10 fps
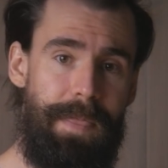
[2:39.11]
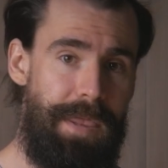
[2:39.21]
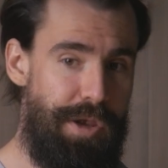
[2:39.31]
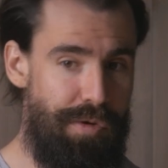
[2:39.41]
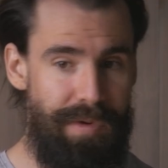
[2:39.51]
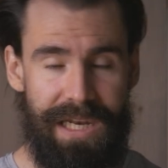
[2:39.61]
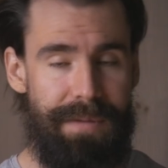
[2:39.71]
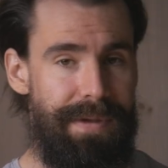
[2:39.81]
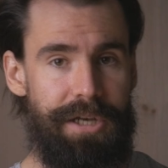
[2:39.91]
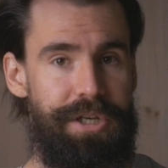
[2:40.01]
You need
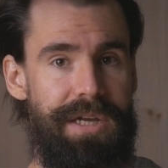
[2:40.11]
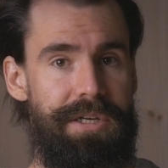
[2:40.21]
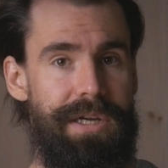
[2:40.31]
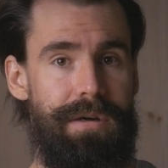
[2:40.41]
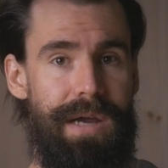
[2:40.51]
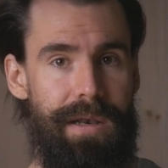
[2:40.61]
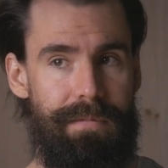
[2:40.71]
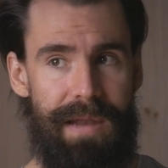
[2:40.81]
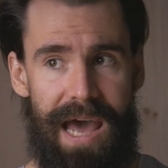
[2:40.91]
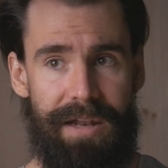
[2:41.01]
to be the judge here
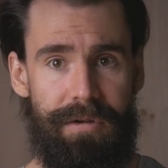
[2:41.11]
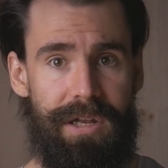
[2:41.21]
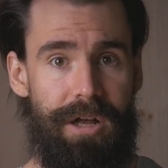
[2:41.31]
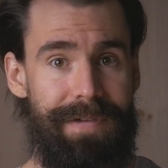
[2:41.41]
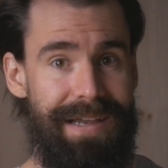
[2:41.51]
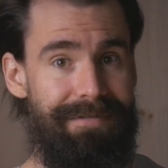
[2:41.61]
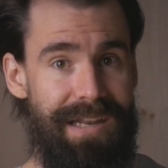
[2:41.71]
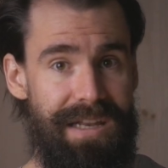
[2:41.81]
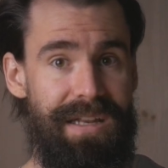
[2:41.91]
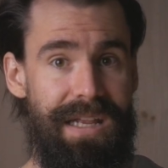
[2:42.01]
and ask yourself if
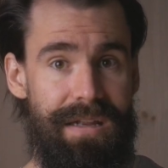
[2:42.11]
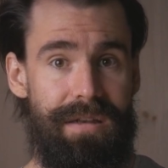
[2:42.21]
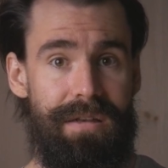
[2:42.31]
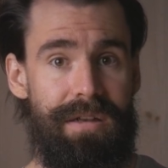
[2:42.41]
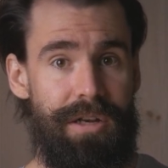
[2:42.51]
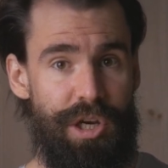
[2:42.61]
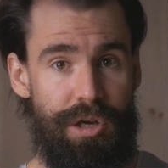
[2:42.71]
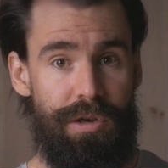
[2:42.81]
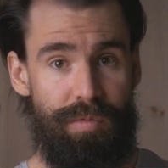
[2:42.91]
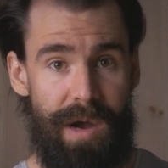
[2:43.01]
this is
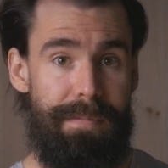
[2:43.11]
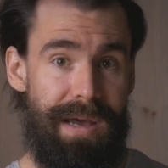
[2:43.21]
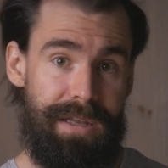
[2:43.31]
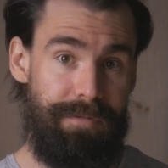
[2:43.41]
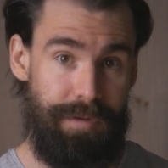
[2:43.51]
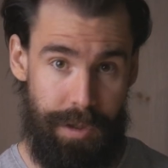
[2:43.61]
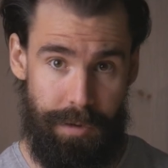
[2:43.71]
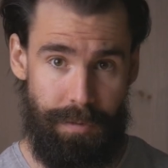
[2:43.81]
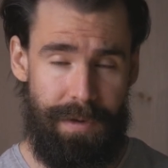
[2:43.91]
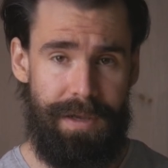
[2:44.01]
the right method for
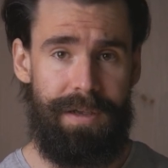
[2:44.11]
you.